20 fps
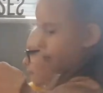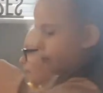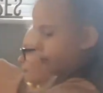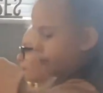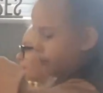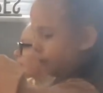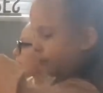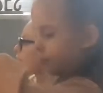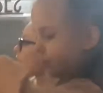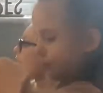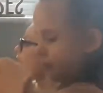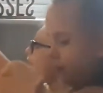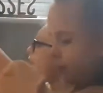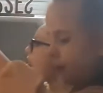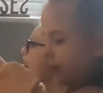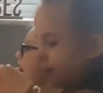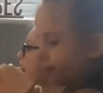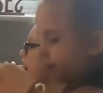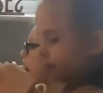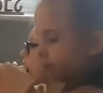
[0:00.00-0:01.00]
Harper's
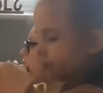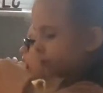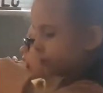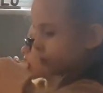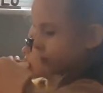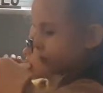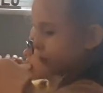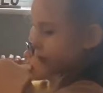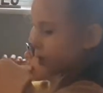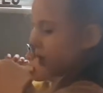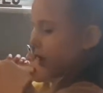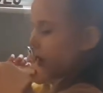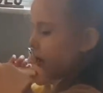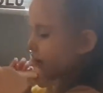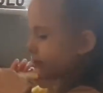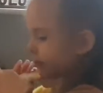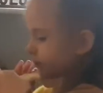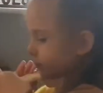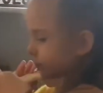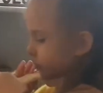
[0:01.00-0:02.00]
climbing on me. Oh,
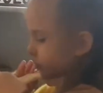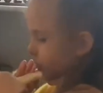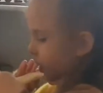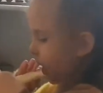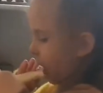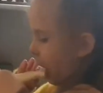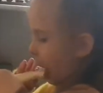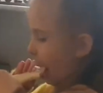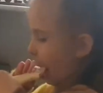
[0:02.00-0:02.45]
a wobbly